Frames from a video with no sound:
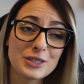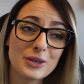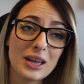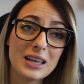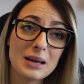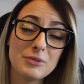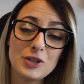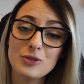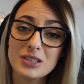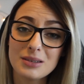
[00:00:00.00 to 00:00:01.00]
so I kept
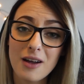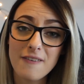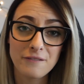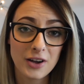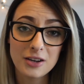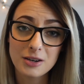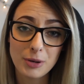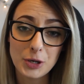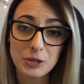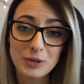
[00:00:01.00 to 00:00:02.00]
using my fire
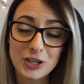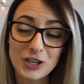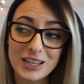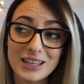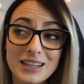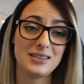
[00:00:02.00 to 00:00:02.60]
Pokemon on it.